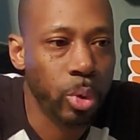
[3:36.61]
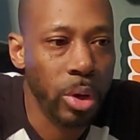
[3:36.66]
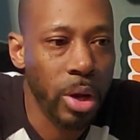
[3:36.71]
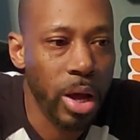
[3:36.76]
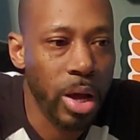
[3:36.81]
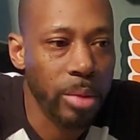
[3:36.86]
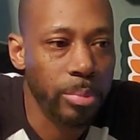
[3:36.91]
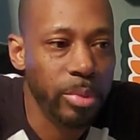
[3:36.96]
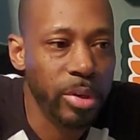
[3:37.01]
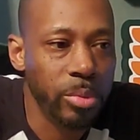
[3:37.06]
A
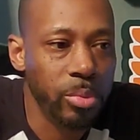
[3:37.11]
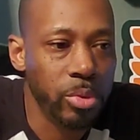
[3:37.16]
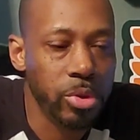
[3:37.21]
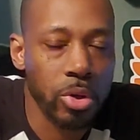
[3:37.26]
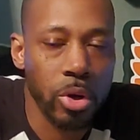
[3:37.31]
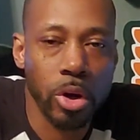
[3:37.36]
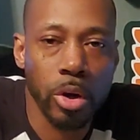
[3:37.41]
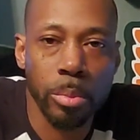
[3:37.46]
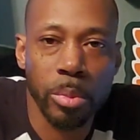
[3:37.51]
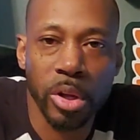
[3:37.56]
lot of people
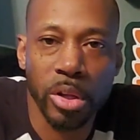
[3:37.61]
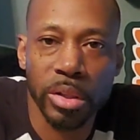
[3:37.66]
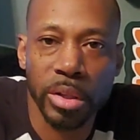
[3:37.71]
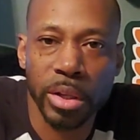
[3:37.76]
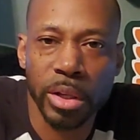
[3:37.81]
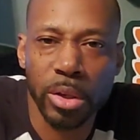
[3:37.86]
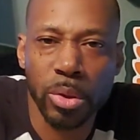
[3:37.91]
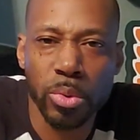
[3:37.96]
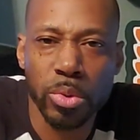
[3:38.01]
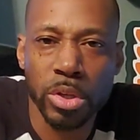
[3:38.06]
talking about
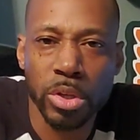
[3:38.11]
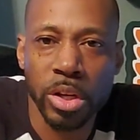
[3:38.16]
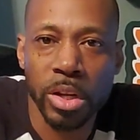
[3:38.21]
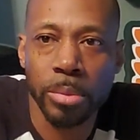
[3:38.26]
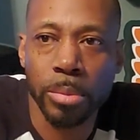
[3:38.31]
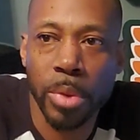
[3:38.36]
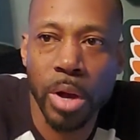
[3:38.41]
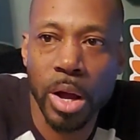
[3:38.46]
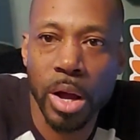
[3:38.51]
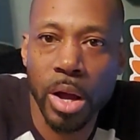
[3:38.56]
they losing their
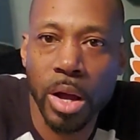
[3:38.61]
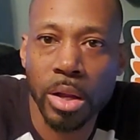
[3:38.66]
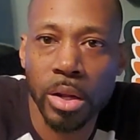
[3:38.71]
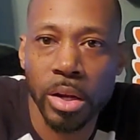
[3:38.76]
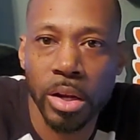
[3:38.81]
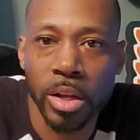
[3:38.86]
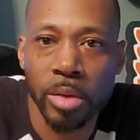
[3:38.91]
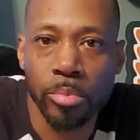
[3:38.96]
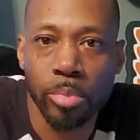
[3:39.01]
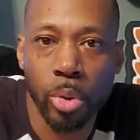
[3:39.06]
mind and
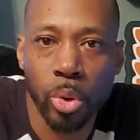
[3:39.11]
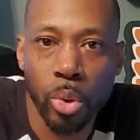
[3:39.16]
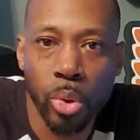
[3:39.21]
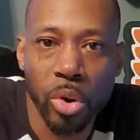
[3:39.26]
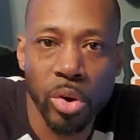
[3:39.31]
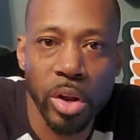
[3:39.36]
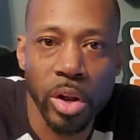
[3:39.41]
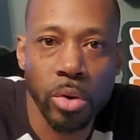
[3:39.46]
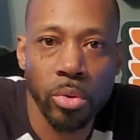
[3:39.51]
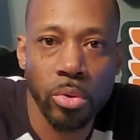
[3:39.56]
they
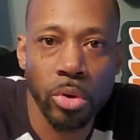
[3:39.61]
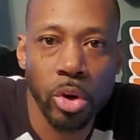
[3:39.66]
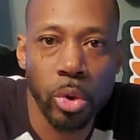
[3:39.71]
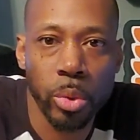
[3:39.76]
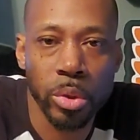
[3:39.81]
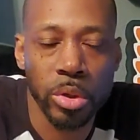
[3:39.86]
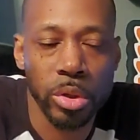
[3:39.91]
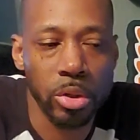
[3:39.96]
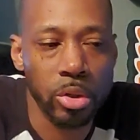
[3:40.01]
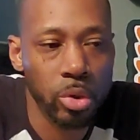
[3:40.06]
bored, they don't know
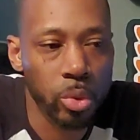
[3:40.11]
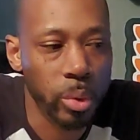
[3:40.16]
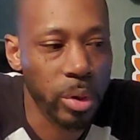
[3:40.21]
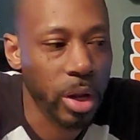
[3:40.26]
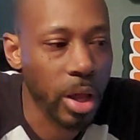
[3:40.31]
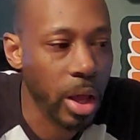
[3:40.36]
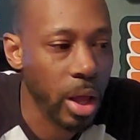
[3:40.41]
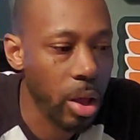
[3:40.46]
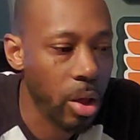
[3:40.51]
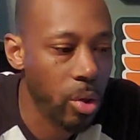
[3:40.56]
what to do in the
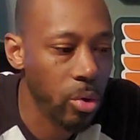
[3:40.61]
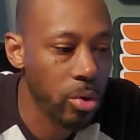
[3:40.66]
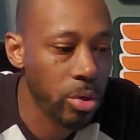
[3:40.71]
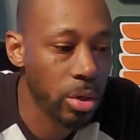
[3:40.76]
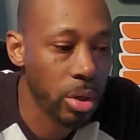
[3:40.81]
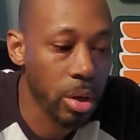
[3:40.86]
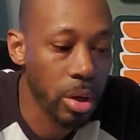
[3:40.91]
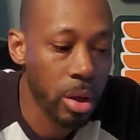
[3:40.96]
house.